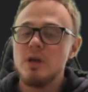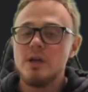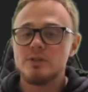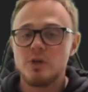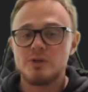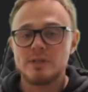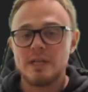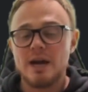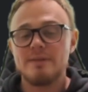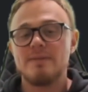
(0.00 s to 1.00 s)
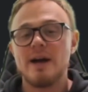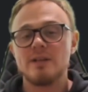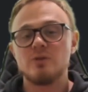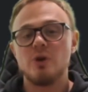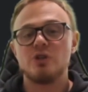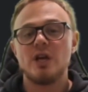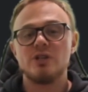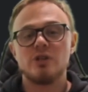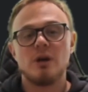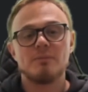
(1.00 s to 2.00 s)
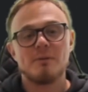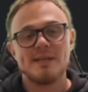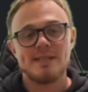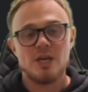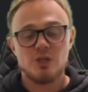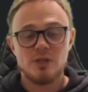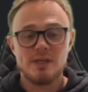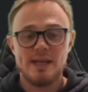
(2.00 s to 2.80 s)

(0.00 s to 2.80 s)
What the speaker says: So to clarify, search engine optimization